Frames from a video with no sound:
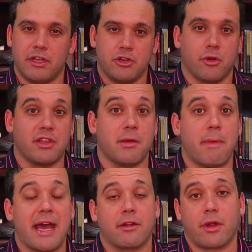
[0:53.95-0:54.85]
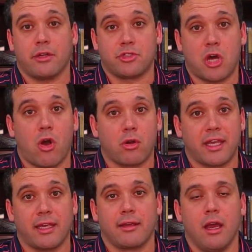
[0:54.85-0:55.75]
And you're in the background
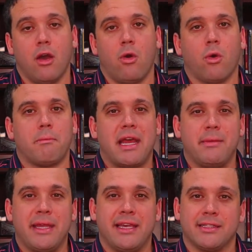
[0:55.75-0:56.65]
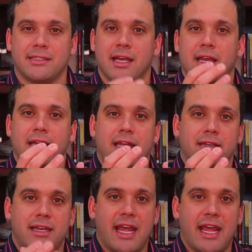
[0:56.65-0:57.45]
talking. Or maybe it's in